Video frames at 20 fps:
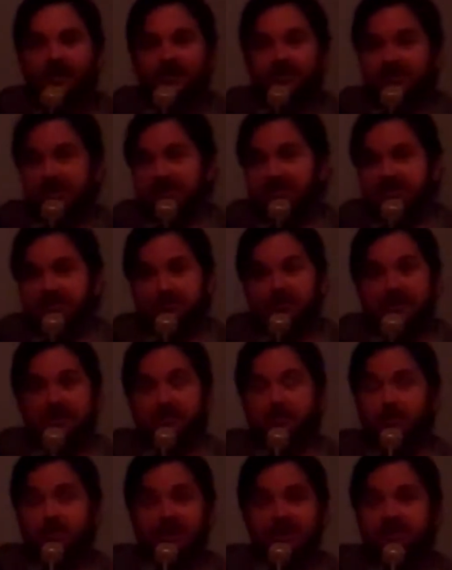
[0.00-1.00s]
Jason
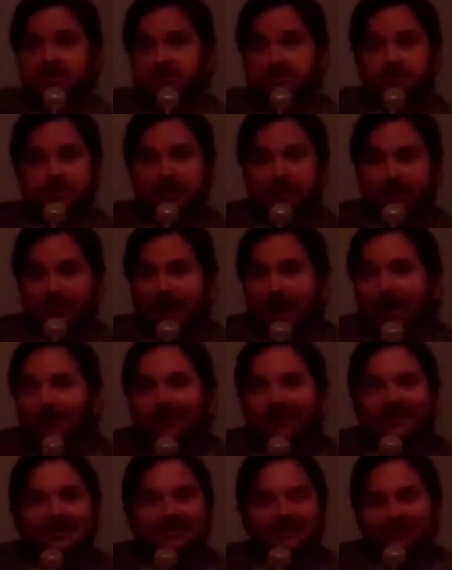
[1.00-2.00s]
writes big studio
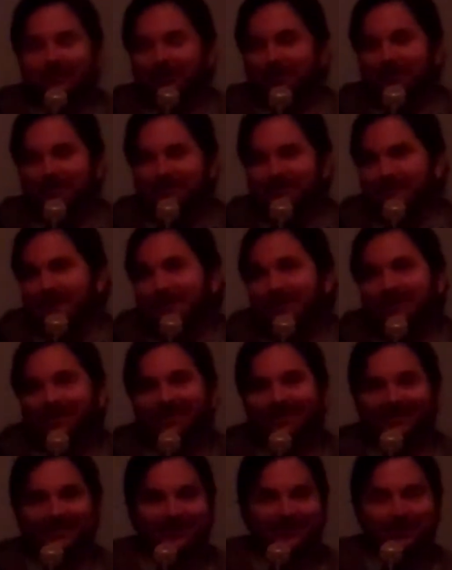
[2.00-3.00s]
comedies, your
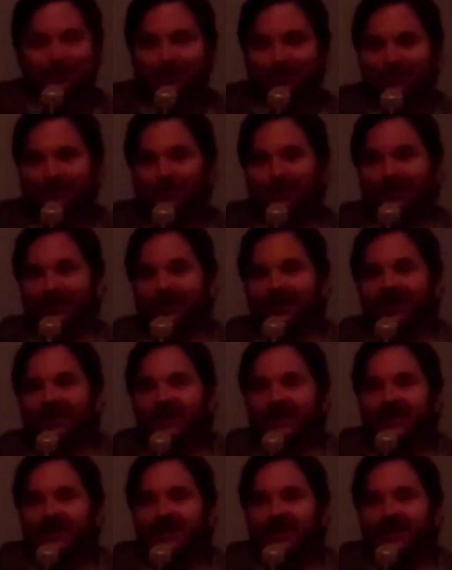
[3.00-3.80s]
Muppets children's book.